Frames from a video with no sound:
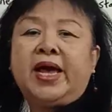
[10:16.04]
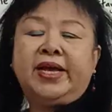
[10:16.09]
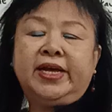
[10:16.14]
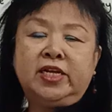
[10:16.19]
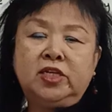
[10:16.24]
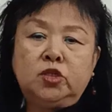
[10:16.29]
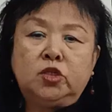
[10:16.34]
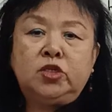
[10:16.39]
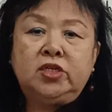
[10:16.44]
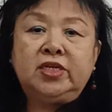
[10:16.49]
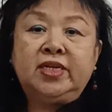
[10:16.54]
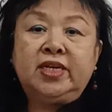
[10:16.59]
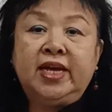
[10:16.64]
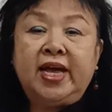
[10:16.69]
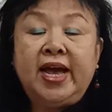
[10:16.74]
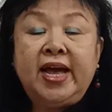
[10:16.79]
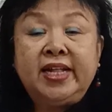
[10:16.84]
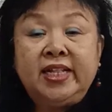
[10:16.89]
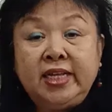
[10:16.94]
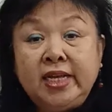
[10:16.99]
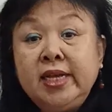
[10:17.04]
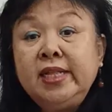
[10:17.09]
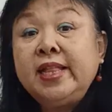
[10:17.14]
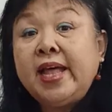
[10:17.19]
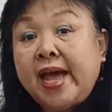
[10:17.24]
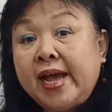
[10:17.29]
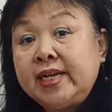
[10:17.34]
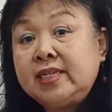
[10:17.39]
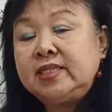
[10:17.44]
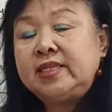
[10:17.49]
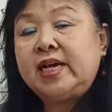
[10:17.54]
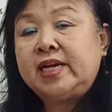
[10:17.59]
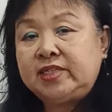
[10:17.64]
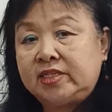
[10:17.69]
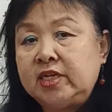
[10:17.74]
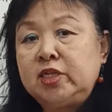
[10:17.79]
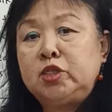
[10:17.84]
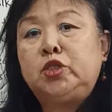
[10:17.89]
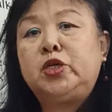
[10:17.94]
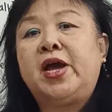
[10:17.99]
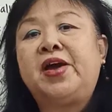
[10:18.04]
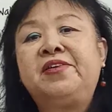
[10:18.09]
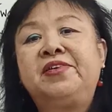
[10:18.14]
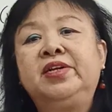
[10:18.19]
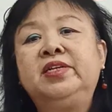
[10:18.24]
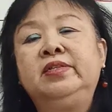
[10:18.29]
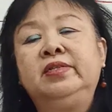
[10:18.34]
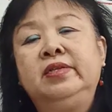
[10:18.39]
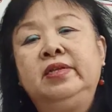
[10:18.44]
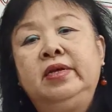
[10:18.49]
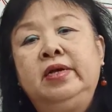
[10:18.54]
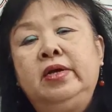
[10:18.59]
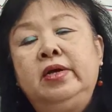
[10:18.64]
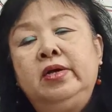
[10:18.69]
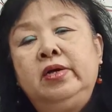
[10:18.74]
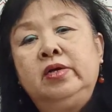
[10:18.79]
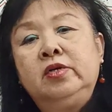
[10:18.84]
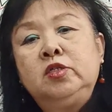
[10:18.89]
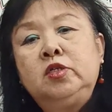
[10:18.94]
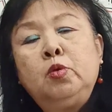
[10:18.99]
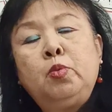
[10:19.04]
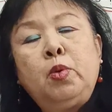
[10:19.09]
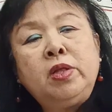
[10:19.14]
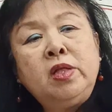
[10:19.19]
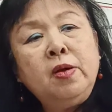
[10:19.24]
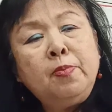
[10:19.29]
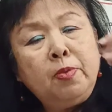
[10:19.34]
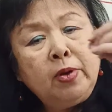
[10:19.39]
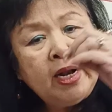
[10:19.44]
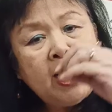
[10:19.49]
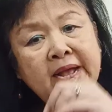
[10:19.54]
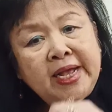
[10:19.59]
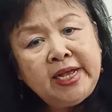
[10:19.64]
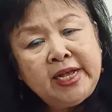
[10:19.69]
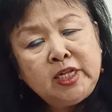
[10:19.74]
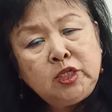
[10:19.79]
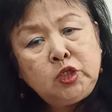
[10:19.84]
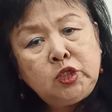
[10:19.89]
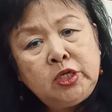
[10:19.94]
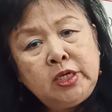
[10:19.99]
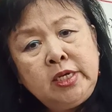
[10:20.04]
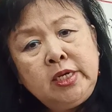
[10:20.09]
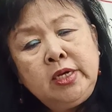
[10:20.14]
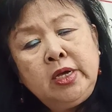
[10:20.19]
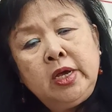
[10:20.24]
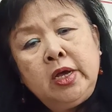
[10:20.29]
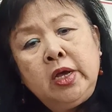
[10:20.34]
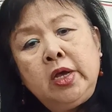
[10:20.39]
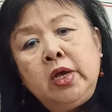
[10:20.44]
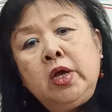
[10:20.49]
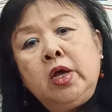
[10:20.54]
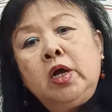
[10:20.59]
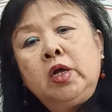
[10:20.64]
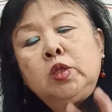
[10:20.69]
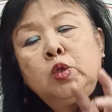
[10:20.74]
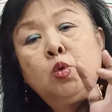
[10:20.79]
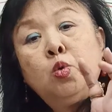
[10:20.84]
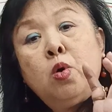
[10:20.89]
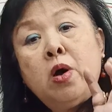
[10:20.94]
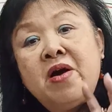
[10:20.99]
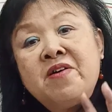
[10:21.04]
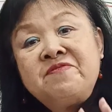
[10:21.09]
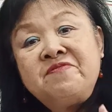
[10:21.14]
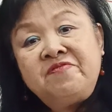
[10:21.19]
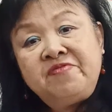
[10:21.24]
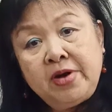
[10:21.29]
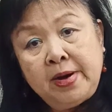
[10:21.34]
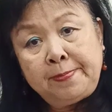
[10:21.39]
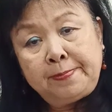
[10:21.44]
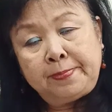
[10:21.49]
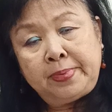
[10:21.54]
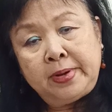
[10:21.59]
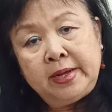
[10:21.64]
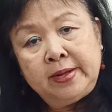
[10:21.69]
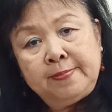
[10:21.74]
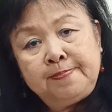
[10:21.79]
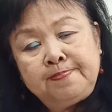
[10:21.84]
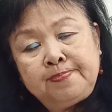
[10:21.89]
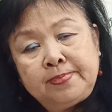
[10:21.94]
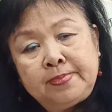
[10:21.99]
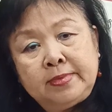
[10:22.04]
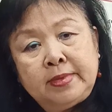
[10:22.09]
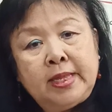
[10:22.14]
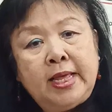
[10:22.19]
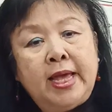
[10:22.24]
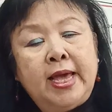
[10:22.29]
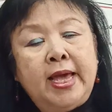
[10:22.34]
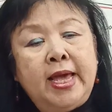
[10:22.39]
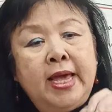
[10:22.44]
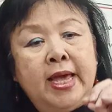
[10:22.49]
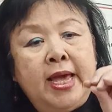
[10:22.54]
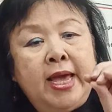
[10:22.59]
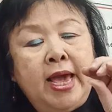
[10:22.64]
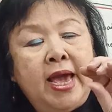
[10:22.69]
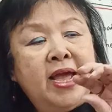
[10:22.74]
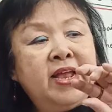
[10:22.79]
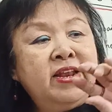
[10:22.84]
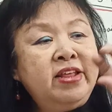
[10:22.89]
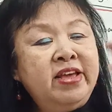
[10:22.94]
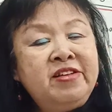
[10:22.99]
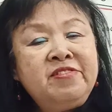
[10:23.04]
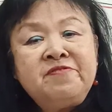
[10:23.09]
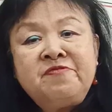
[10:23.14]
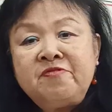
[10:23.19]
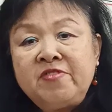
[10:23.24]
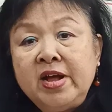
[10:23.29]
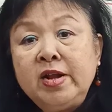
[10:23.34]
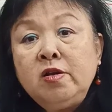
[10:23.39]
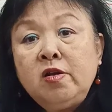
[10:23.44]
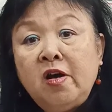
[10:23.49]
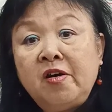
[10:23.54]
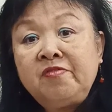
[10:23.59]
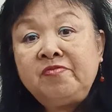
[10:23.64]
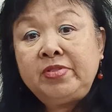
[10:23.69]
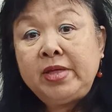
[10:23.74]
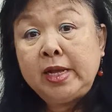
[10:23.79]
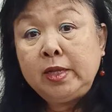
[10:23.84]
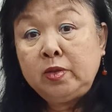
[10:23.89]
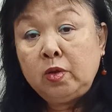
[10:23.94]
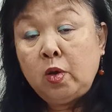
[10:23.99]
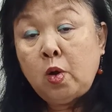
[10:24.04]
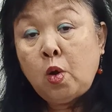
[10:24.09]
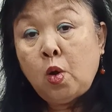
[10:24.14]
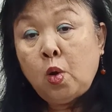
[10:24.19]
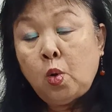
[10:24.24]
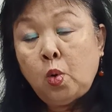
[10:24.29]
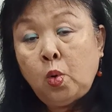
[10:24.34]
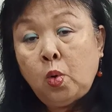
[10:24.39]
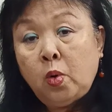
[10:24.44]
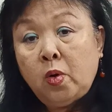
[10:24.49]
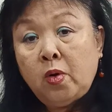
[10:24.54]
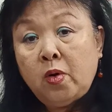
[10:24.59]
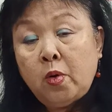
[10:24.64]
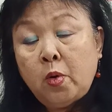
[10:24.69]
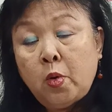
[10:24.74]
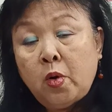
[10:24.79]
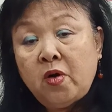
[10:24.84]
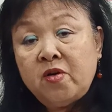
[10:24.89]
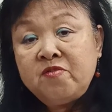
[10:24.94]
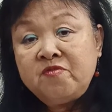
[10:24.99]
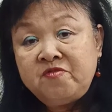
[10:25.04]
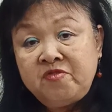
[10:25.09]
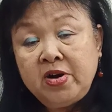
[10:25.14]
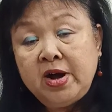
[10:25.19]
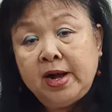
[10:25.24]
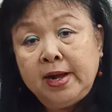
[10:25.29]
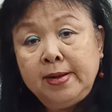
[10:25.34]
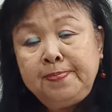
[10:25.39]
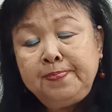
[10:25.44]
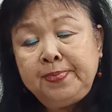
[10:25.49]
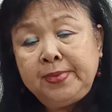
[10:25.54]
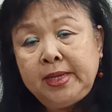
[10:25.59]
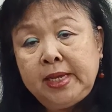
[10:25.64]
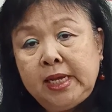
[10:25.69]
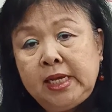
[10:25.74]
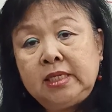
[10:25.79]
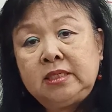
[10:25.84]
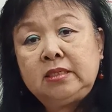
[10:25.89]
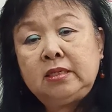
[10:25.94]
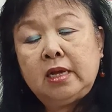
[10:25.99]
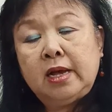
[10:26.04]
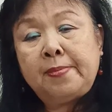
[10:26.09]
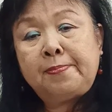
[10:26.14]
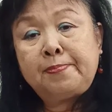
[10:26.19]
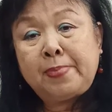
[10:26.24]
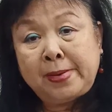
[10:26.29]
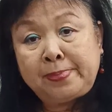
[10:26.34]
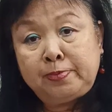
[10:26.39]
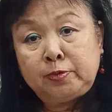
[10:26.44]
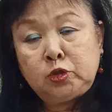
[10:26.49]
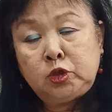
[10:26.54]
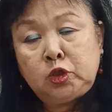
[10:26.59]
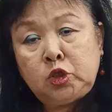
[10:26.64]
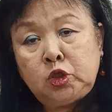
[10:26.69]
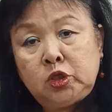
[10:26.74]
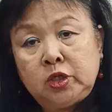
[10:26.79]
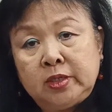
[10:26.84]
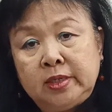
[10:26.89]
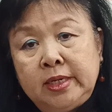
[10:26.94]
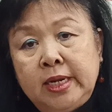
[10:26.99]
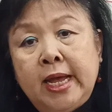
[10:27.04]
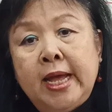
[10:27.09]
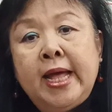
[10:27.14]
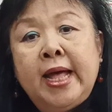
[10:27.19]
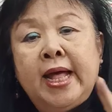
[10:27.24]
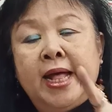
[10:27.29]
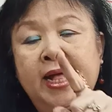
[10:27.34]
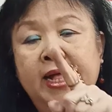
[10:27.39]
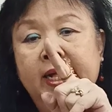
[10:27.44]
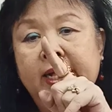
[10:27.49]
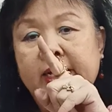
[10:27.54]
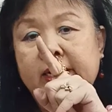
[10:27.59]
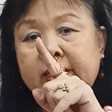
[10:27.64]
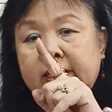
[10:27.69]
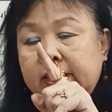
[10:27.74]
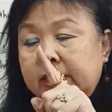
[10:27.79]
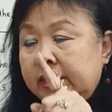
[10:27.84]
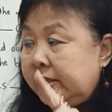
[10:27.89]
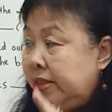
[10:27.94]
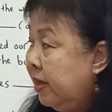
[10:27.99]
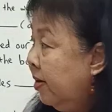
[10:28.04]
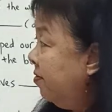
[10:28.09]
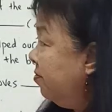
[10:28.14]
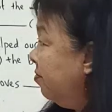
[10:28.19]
ing, and it acts as a gerund. So when you put ing to a verb, and in front of that verb is a preposition, the